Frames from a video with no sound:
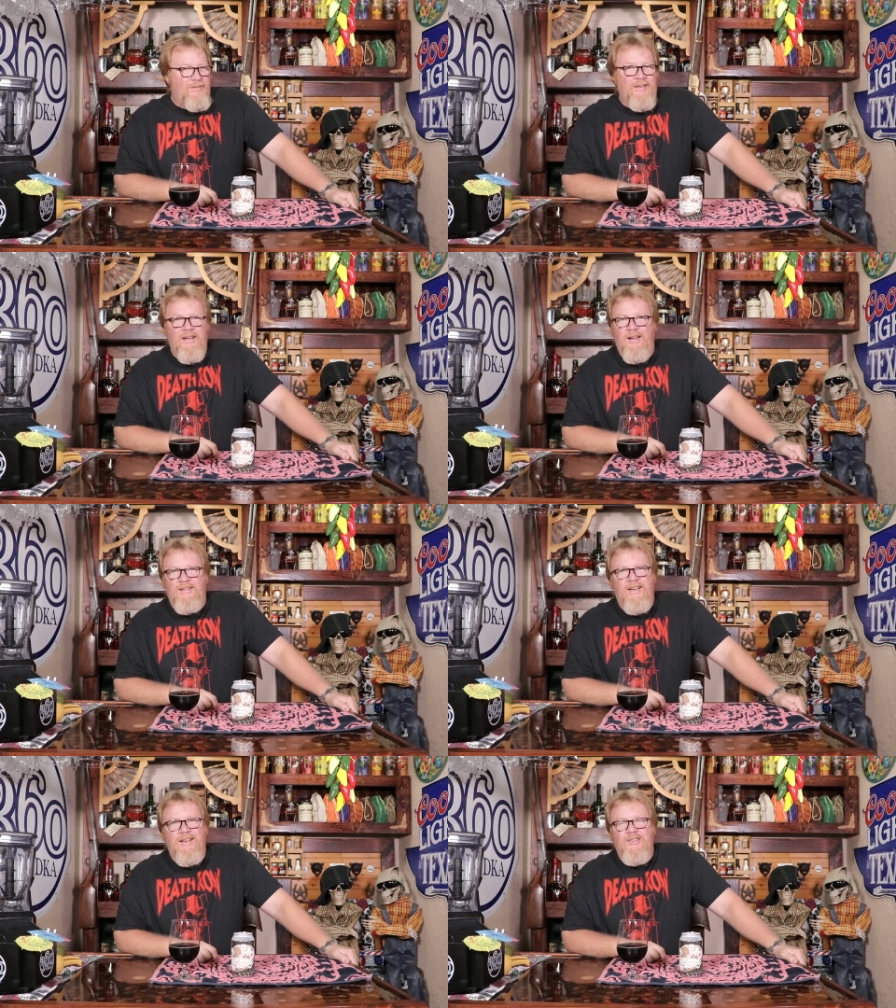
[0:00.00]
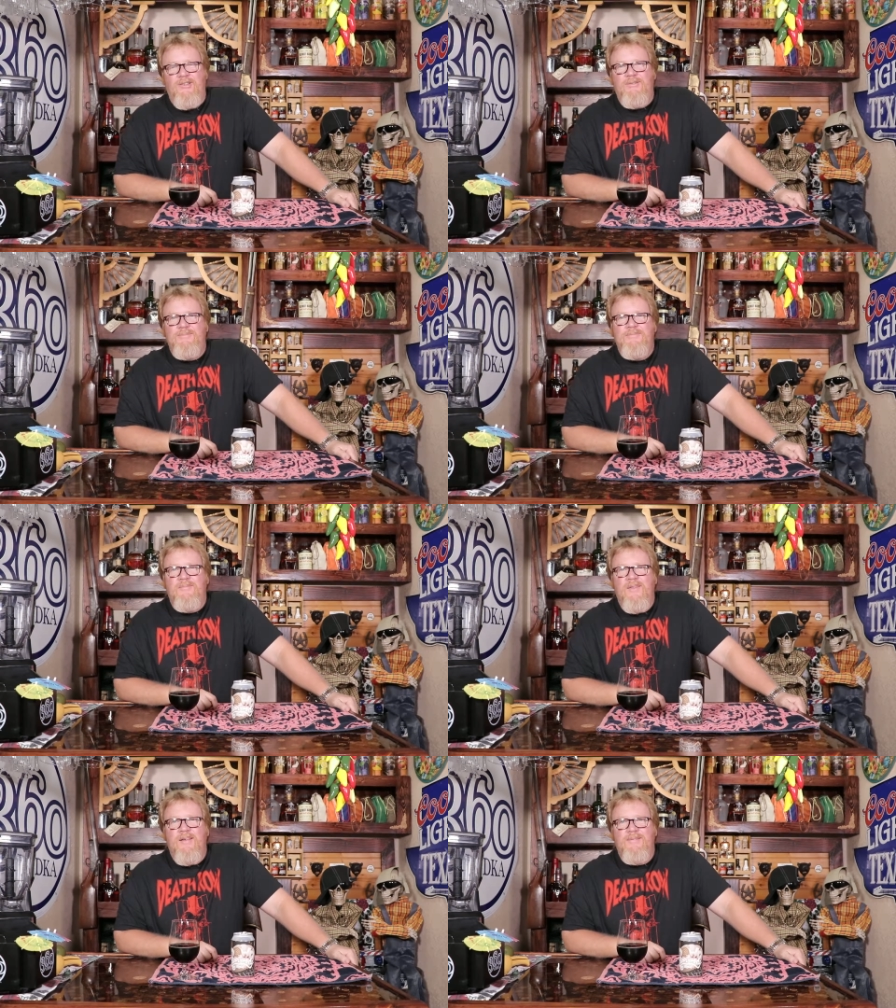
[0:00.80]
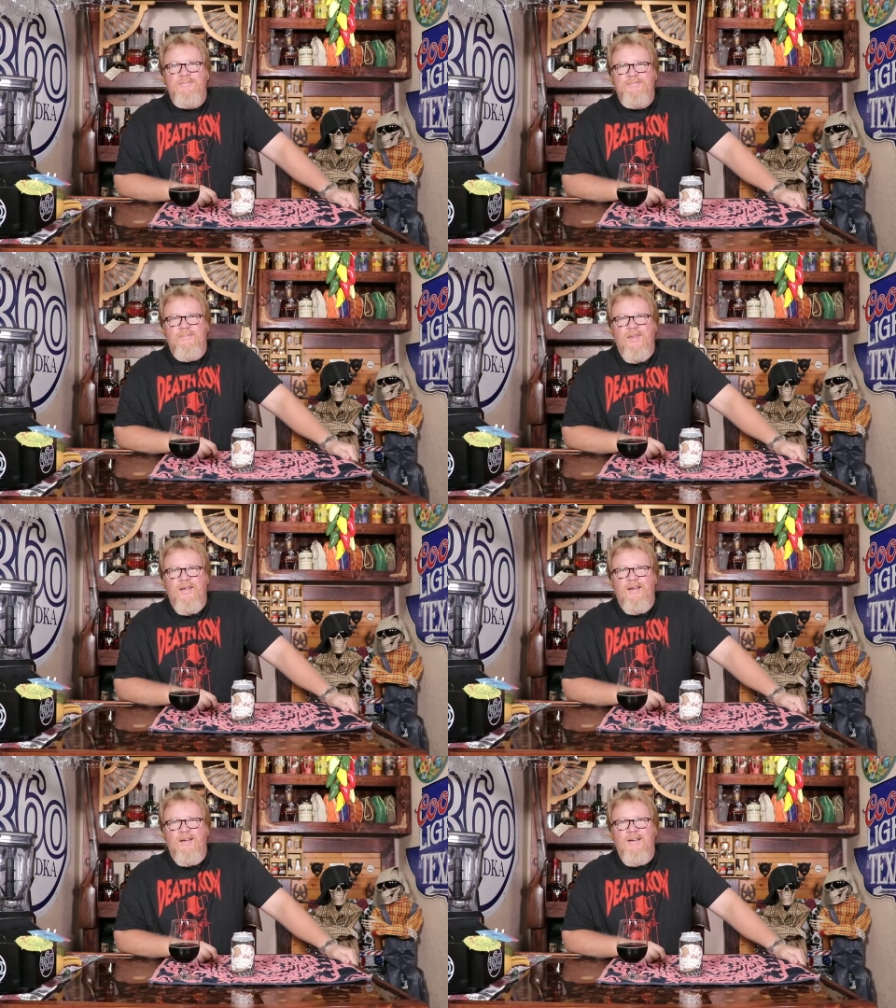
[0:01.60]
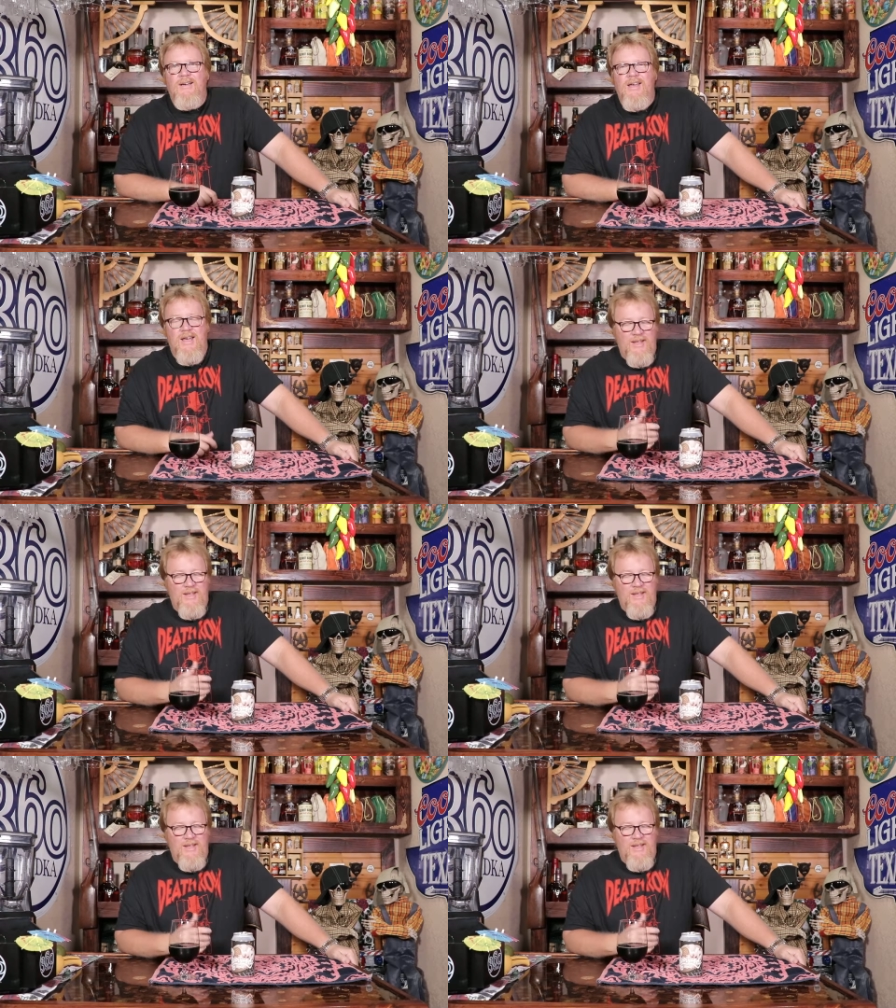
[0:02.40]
Not that either. Chocolate cherries. Oh.